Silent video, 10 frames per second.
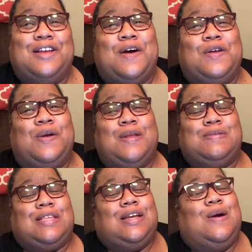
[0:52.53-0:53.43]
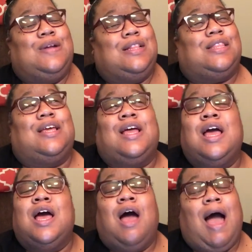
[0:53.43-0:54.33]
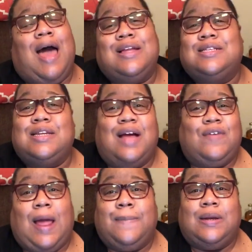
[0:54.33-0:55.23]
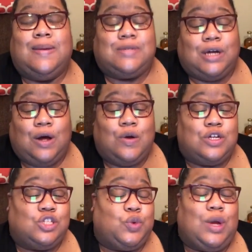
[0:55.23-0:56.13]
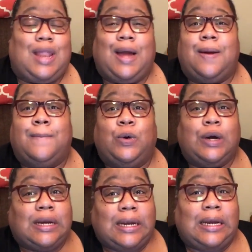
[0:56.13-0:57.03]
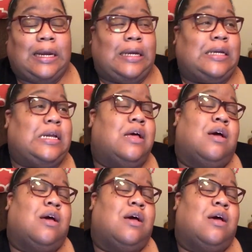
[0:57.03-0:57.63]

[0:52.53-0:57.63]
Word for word: you know, no lipstick, no nothing. I just did not feel like putting lipstick on. It's three o'clock in the morning.